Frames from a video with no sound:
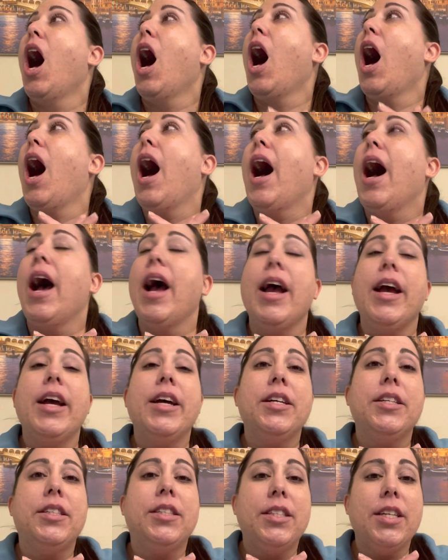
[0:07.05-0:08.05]

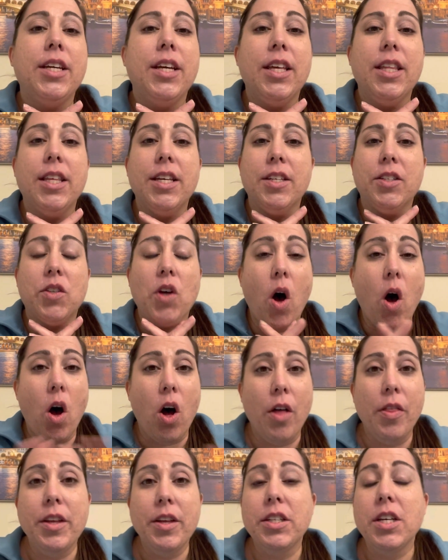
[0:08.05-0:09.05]
I see this
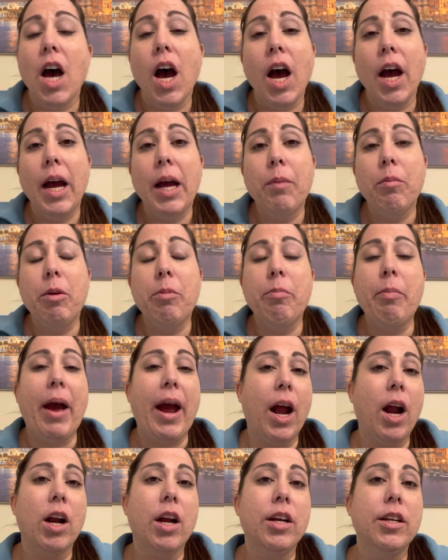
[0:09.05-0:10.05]
all the time when
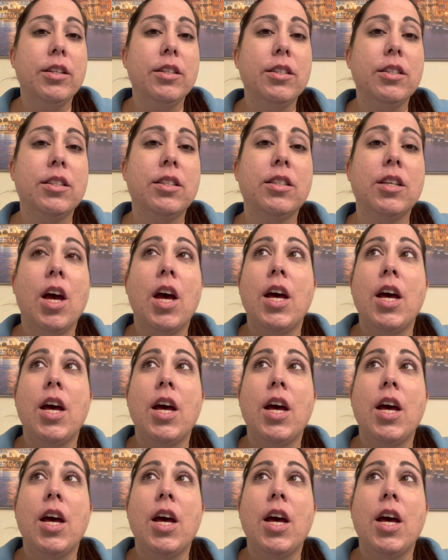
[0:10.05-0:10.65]
parents